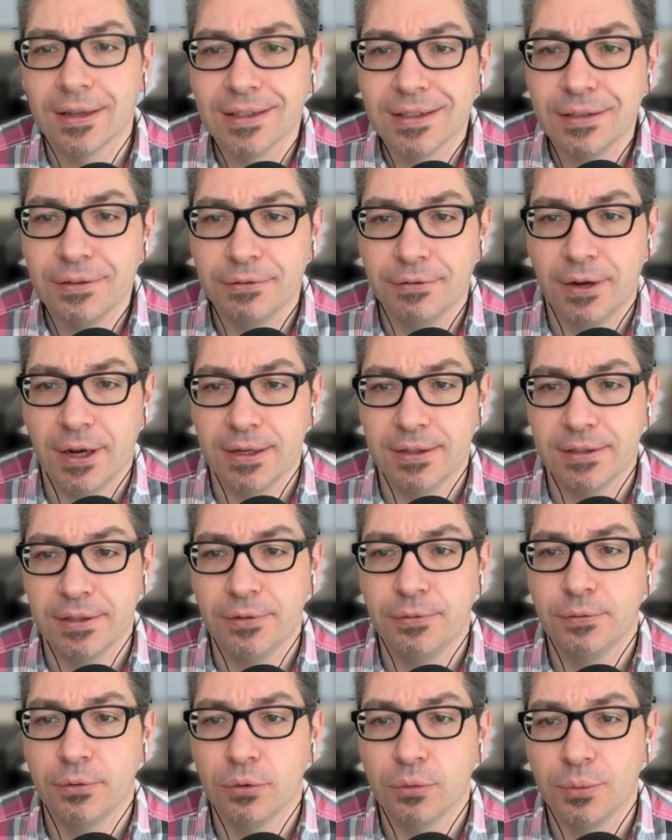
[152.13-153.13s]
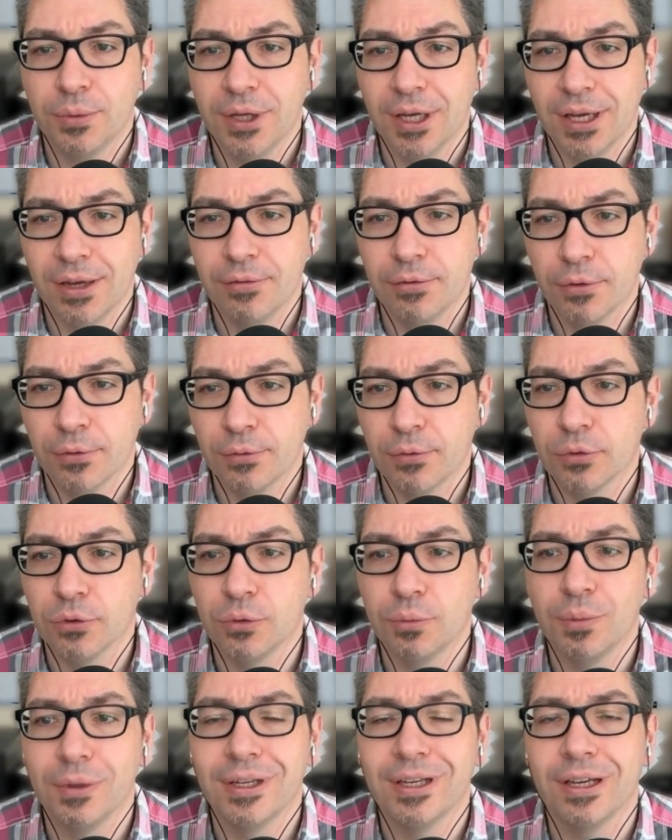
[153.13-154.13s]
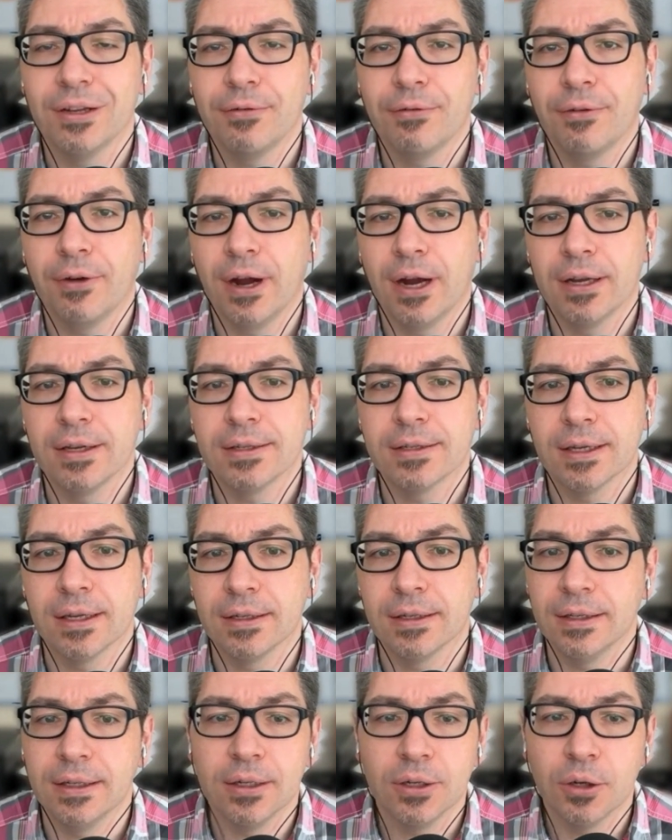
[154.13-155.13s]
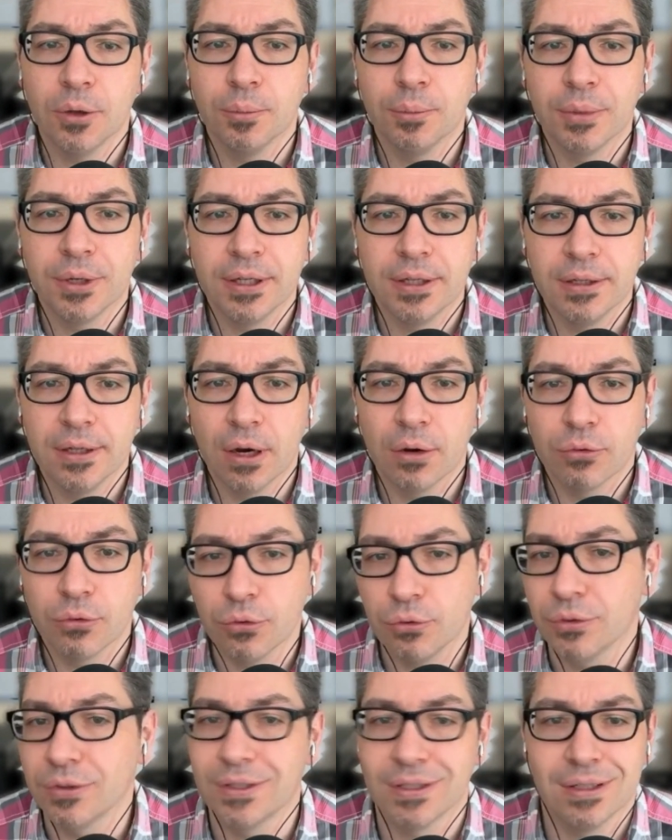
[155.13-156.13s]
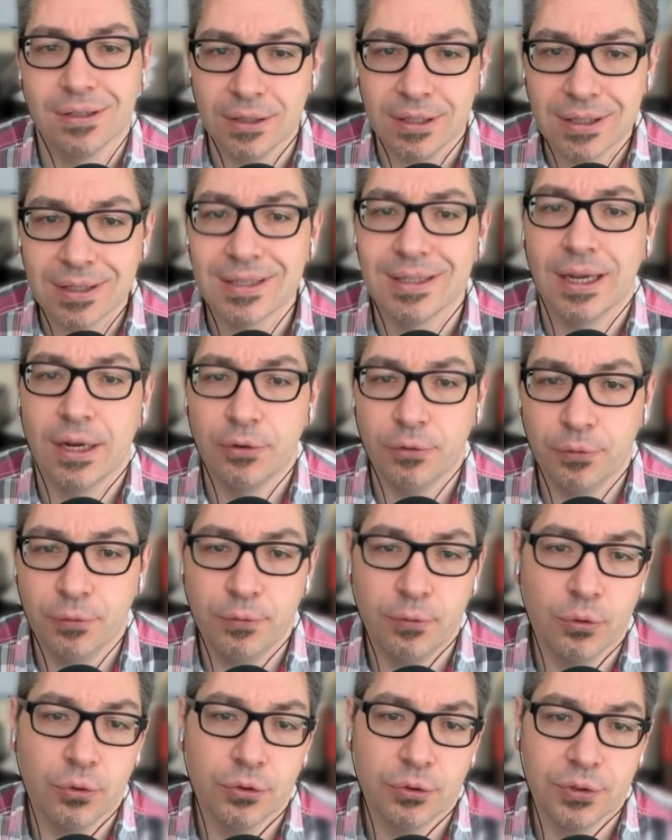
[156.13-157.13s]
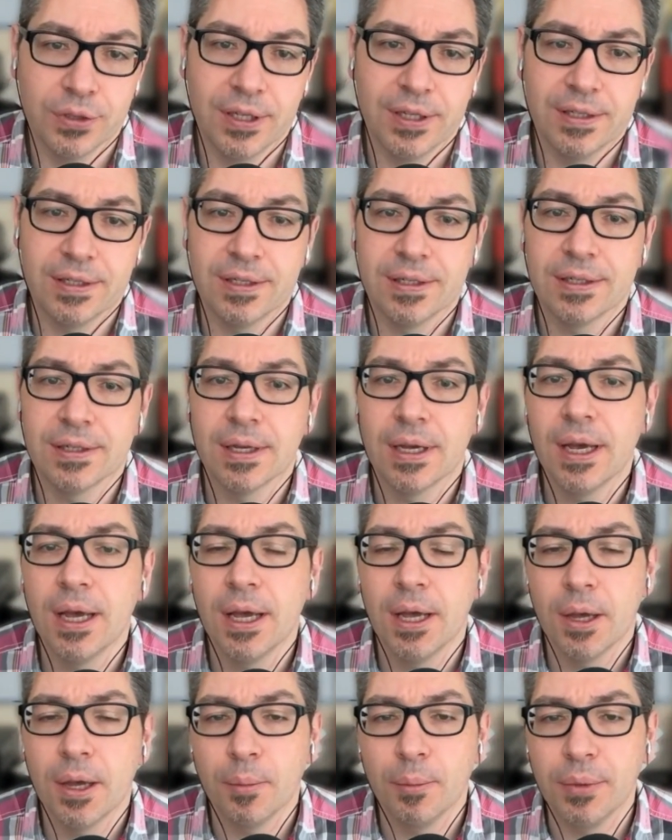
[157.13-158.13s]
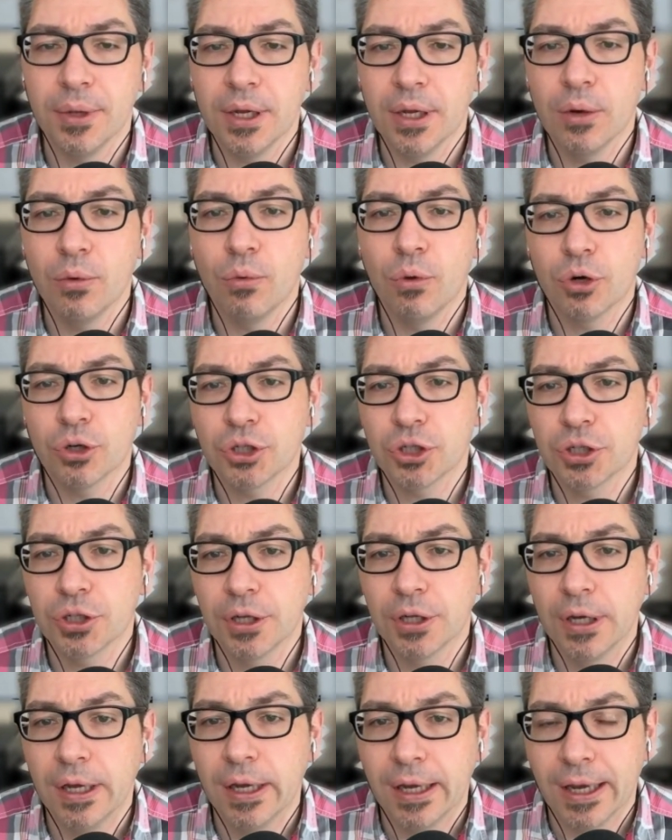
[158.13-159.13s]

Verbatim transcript: define default behavior for duplicate files and incomplete downloads inside a folder that is being watched,